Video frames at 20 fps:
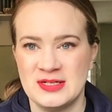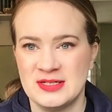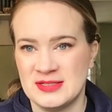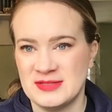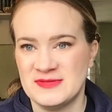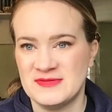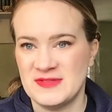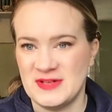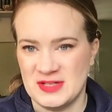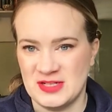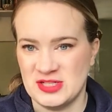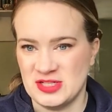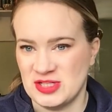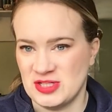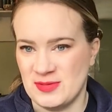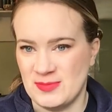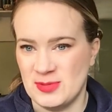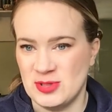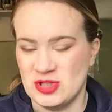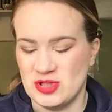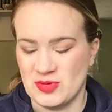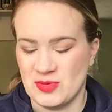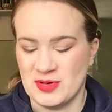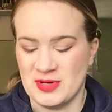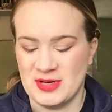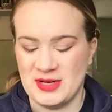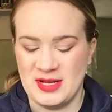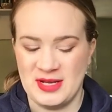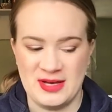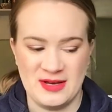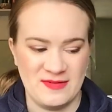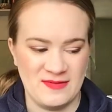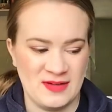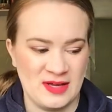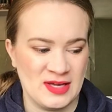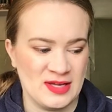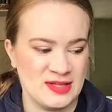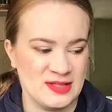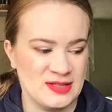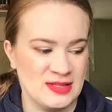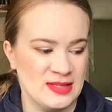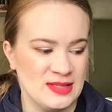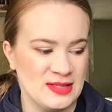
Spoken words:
finish a majority of it.